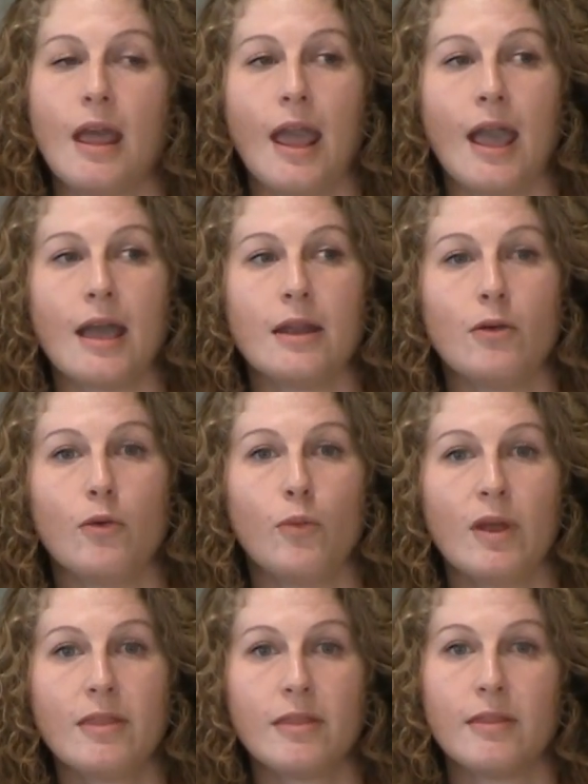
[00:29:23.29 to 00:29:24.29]
And
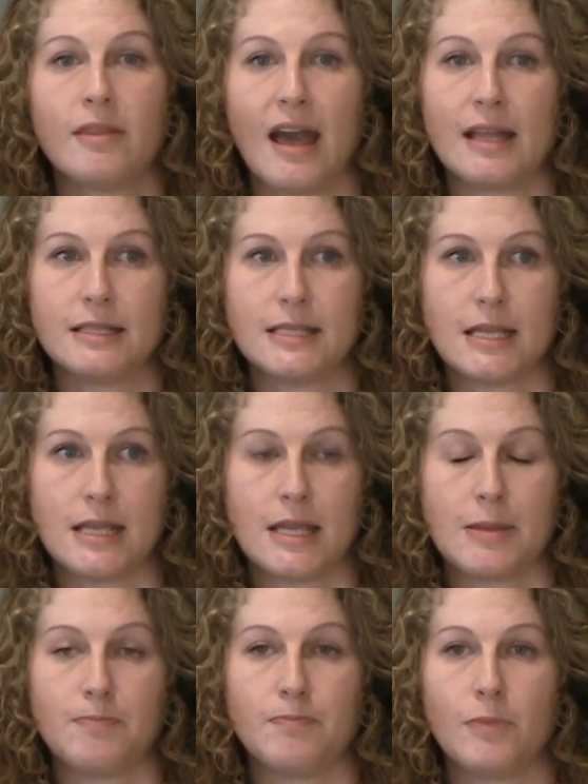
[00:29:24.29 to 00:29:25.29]
with that
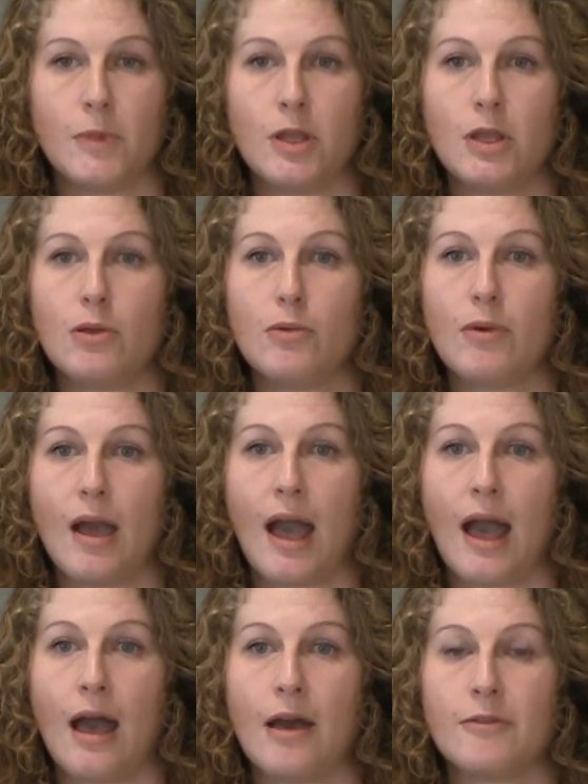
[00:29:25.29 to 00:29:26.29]
team, you
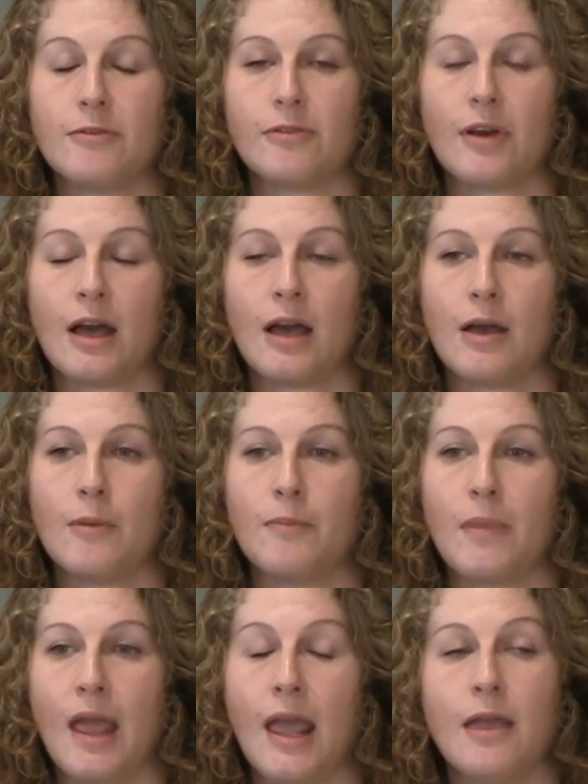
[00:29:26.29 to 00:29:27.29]
have
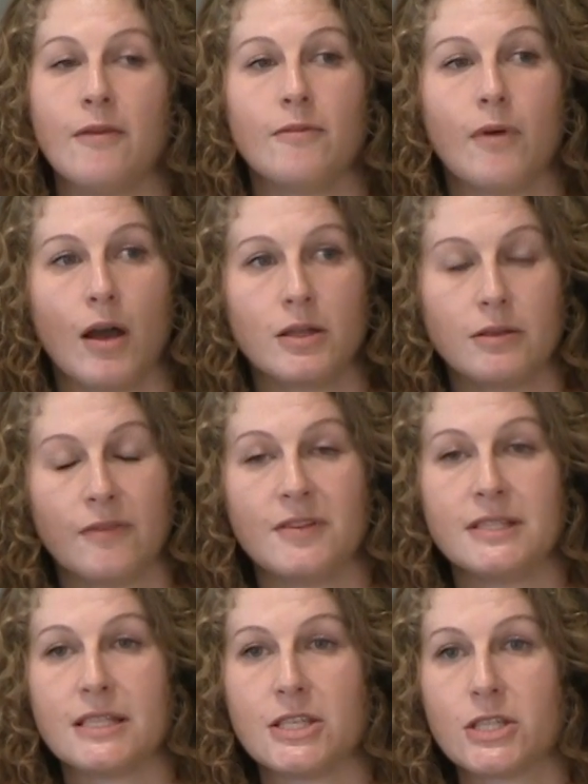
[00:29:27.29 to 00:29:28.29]
a
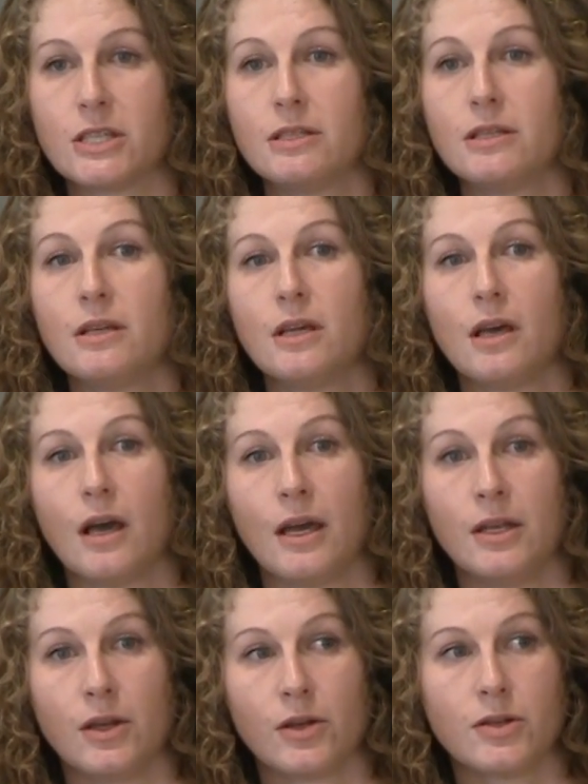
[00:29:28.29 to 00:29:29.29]
physician, a
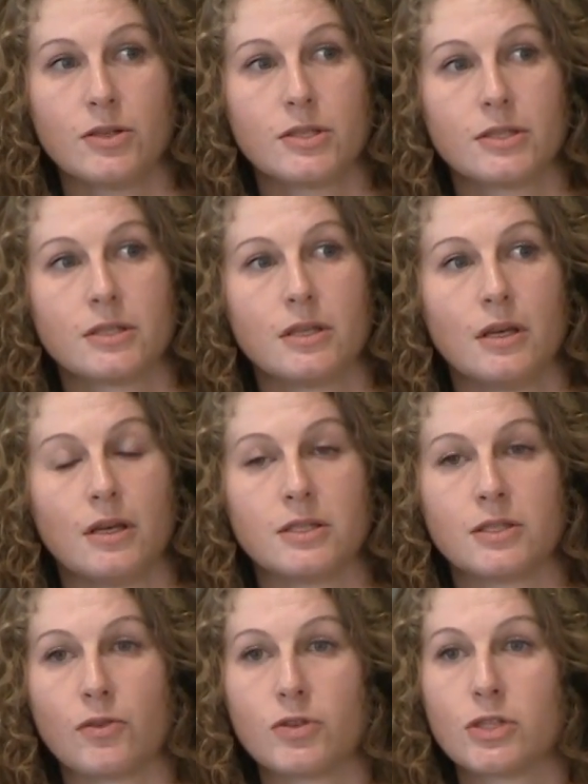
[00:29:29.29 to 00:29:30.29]
nurse,
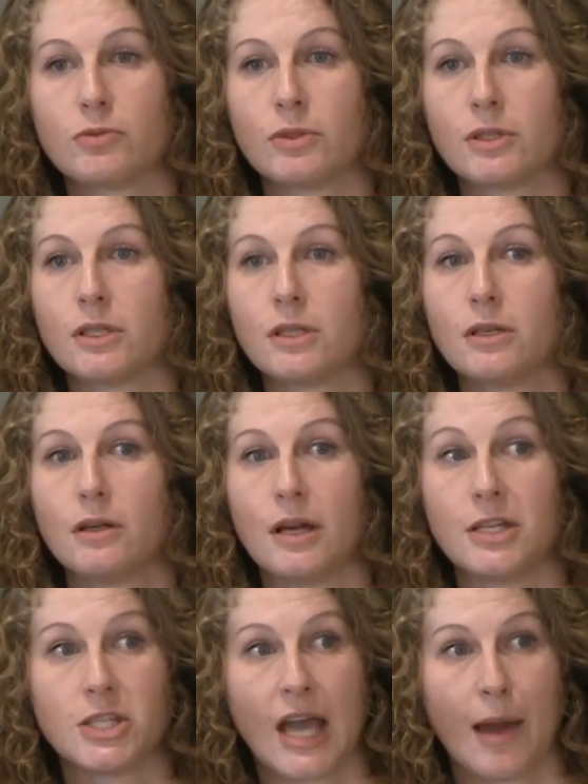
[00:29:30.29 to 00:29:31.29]
social worker,
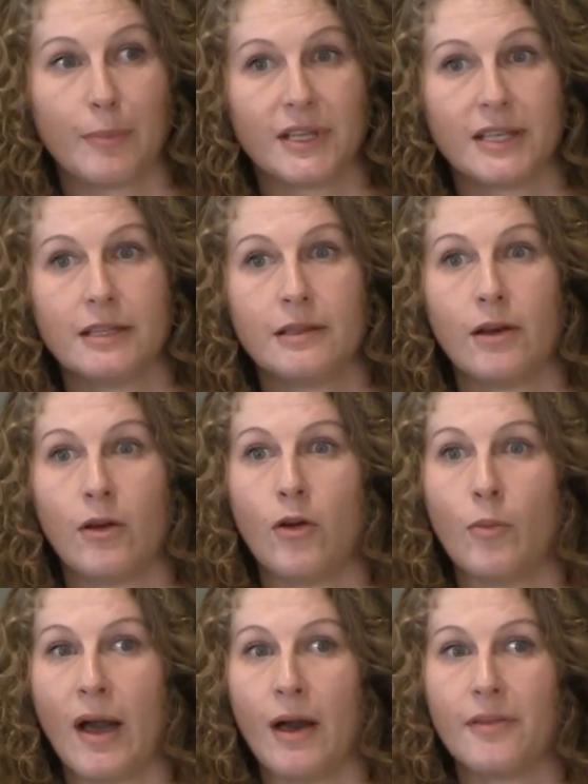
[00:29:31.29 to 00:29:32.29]
a chaplain, a
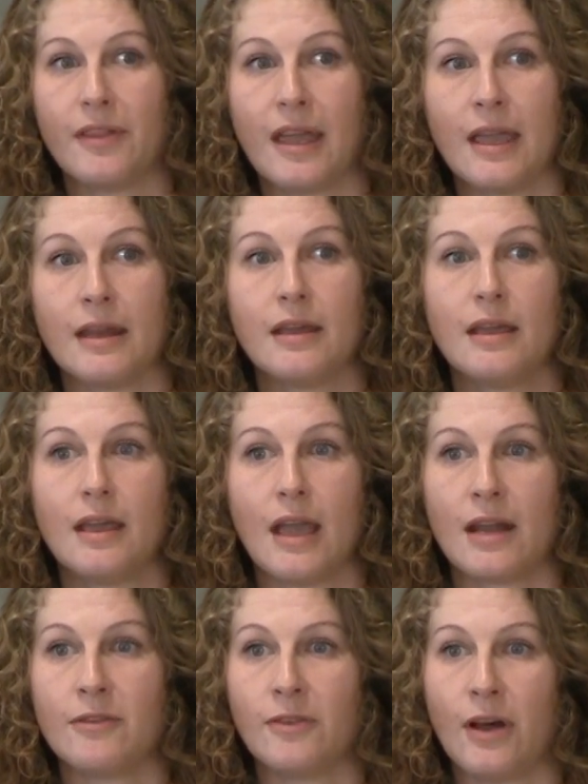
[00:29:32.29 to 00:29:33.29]
home health aide,
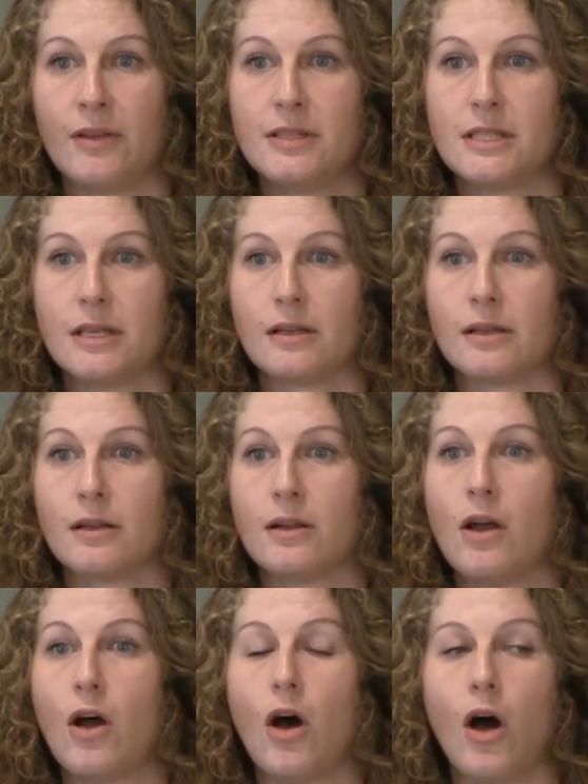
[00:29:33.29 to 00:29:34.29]
and a volunteer,
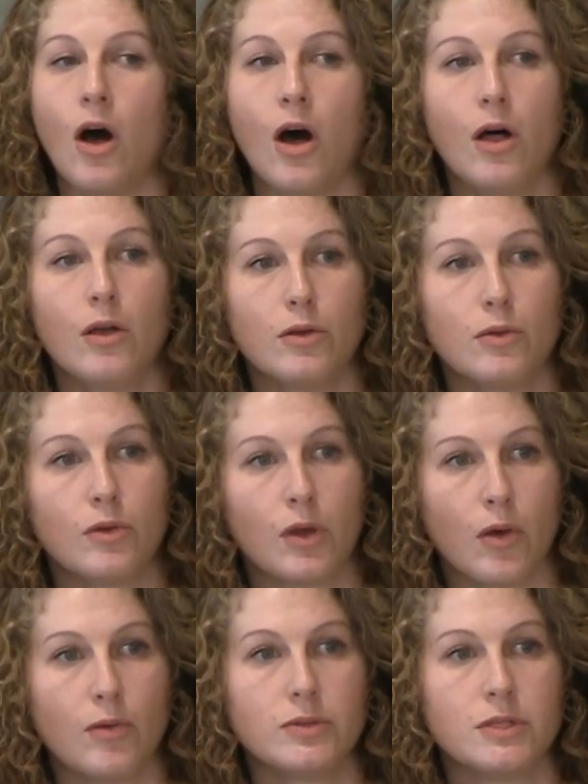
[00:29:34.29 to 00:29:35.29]
all who
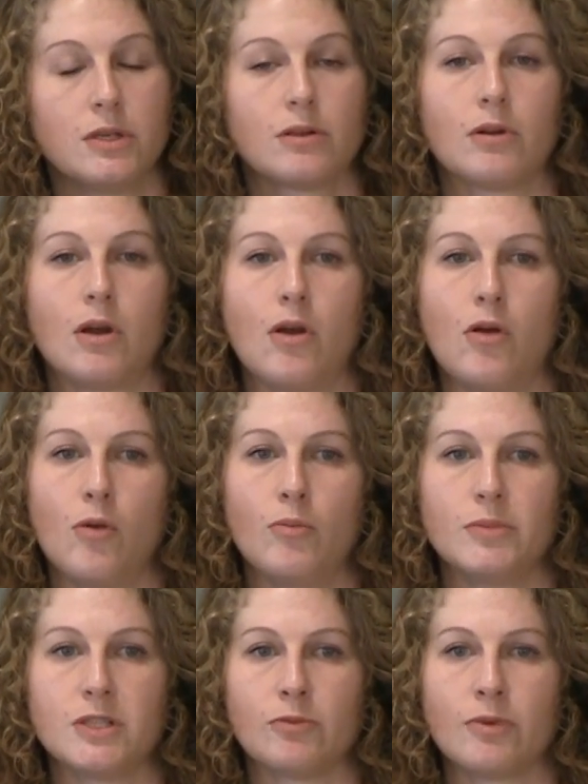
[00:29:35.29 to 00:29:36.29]
go to your
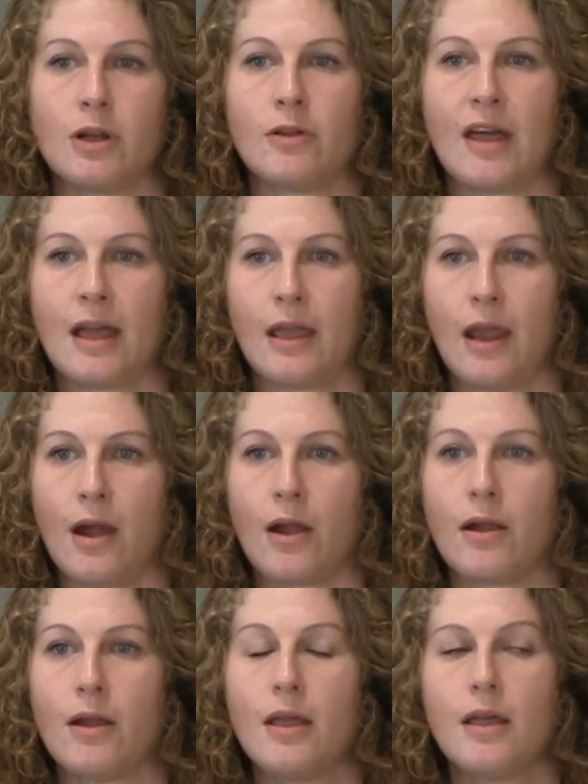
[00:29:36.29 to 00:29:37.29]
home to render that
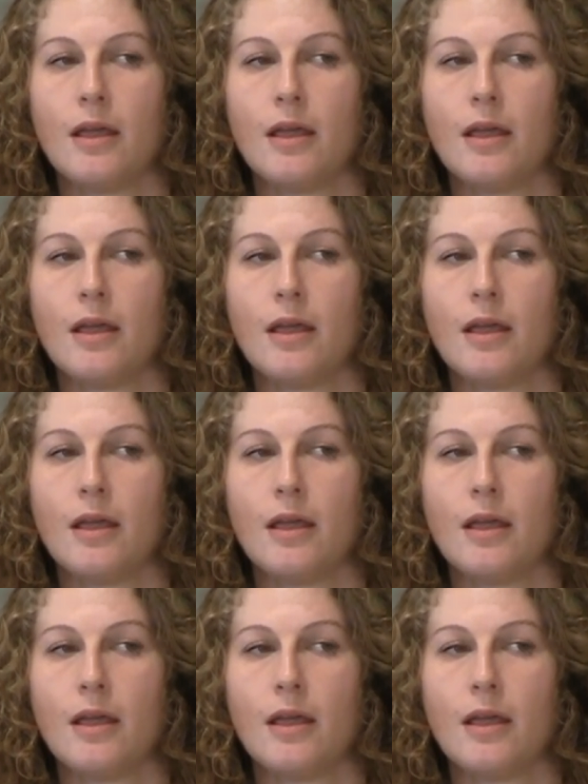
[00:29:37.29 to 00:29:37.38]
care.